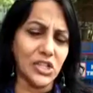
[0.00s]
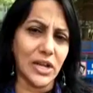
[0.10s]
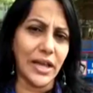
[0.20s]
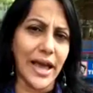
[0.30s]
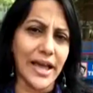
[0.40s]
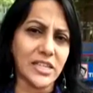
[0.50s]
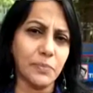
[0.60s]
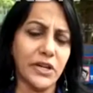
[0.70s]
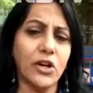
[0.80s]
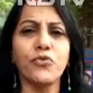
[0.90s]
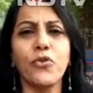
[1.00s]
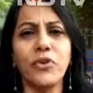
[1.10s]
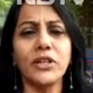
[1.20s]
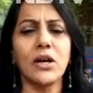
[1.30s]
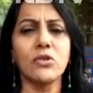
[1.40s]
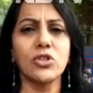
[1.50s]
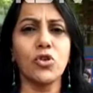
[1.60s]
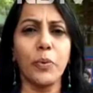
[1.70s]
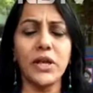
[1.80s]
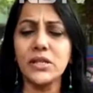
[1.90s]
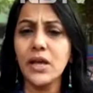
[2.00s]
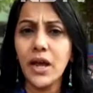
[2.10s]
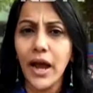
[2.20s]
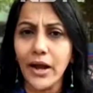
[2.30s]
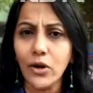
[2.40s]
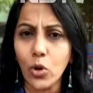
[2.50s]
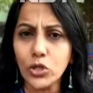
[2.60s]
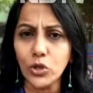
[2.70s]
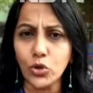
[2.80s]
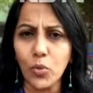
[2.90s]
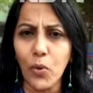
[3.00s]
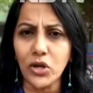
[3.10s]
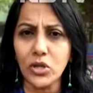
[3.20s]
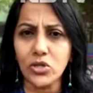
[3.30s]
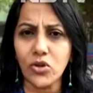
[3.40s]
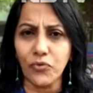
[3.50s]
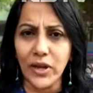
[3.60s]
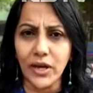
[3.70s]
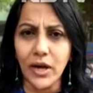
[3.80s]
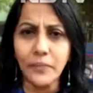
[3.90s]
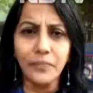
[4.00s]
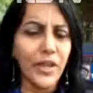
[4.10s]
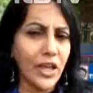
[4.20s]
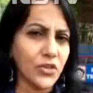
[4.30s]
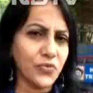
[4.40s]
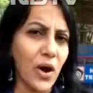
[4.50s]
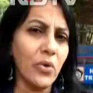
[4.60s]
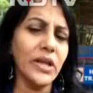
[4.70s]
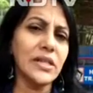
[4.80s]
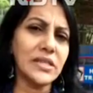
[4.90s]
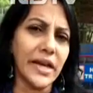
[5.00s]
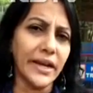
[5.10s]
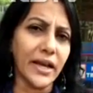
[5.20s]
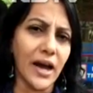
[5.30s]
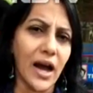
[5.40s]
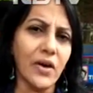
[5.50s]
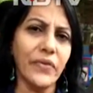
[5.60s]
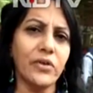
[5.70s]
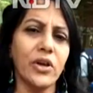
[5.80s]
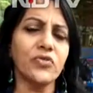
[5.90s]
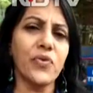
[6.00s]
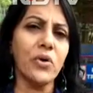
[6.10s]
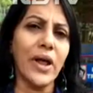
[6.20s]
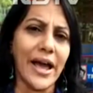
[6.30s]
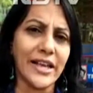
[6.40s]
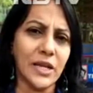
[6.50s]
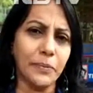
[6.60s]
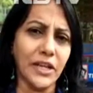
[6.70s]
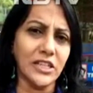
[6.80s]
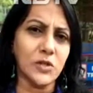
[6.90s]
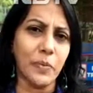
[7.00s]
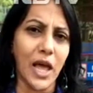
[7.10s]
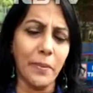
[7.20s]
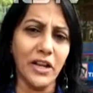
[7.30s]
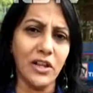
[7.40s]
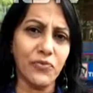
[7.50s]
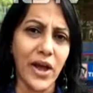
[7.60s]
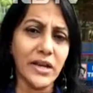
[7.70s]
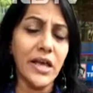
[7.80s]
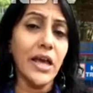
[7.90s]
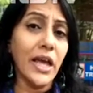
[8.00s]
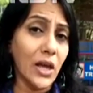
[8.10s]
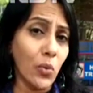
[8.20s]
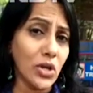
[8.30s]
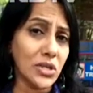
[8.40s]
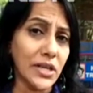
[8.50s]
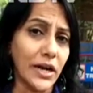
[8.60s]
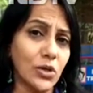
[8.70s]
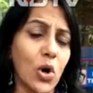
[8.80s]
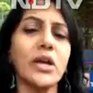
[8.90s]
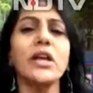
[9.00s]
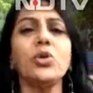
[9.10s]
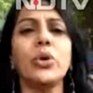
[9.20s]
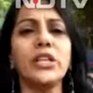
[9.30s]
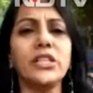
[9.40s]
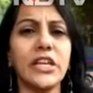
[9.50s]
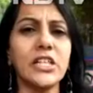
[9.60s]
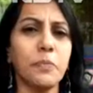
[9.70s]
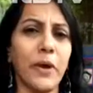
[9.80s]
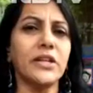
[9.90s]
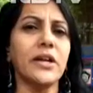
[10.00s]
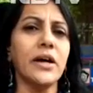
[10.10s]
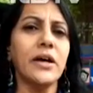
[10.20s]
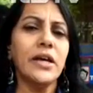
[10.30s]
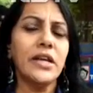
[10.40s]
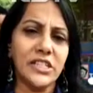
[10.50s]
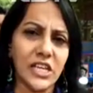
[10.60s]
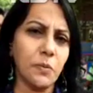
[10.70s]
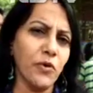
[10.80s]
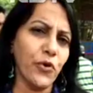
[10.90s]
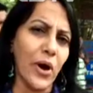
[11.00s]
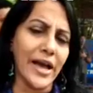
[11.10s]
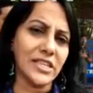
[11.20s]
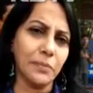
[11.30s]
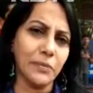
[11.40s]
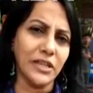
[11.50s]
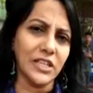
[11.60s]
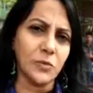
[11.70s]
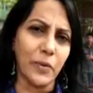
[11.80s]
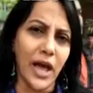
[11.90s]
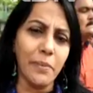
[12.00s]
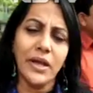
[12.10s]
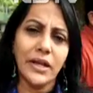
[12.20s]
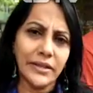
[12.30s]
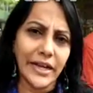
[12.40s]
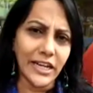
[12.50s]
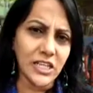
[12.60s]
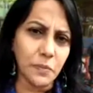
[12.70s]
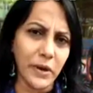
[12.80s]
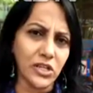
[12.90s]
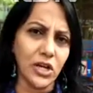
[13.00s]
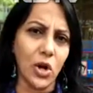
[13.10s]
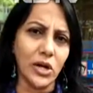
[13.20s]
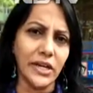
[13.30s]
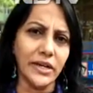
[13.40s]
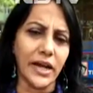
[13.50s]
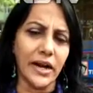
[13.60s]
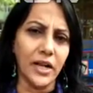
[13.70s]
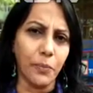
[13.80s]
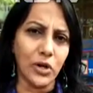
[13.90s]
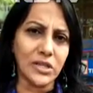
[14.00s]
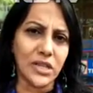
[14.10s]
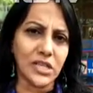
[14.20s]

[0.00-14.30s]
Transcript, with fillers: allegedly accepted of fifty thousand rupees and also two bottles of liquor. He was found inside a car where he was found accepting this bribe, and in fact he was uh, talking to his inspector just before accepting this bribe. That inspector not yet under police